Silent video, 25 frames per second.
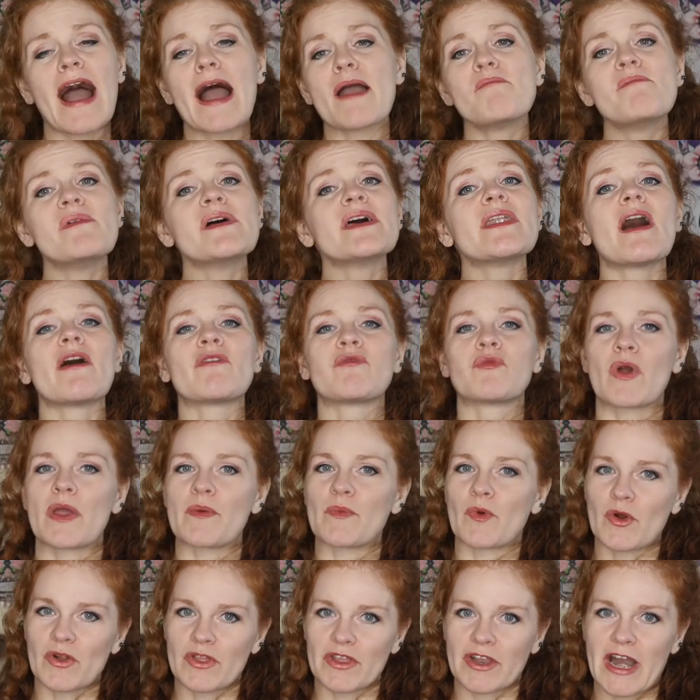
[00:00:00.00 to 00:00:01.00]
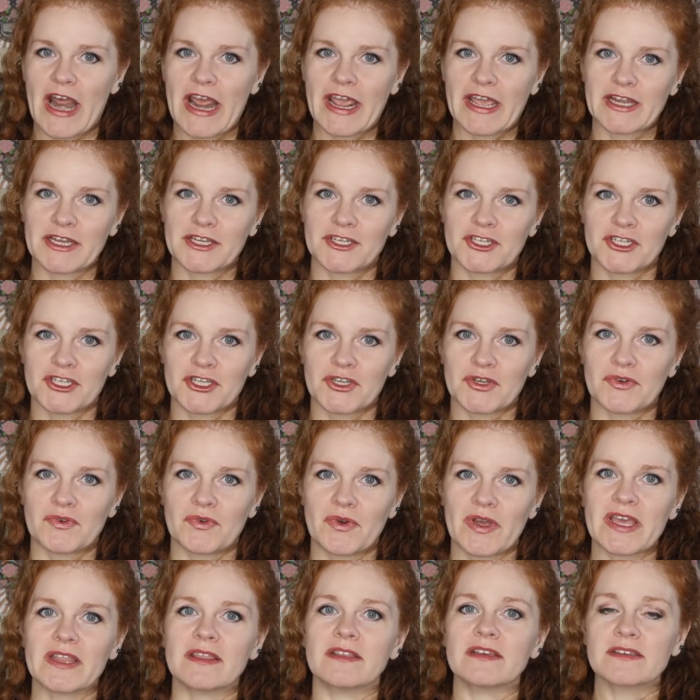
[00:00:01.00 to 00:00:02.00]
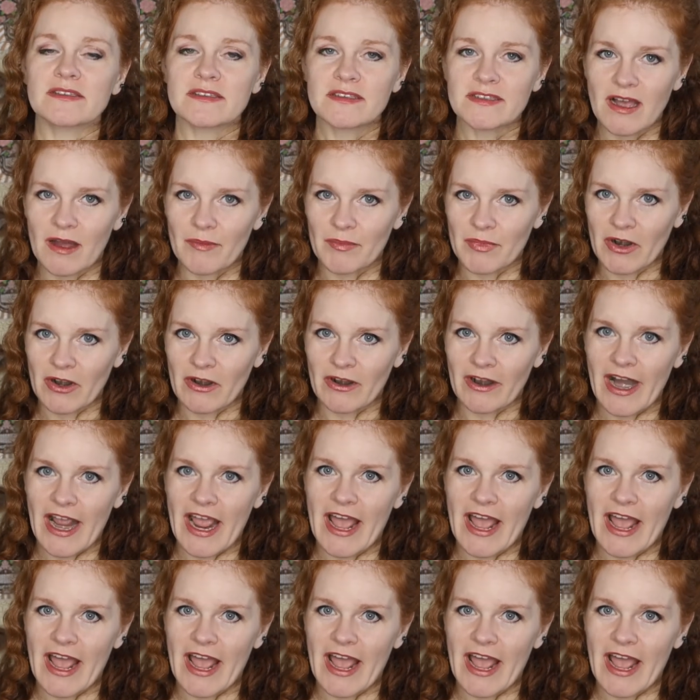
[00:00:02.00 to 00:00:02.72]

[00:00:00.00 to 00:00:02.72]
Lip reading: I bit off way more than I could chew in the summer.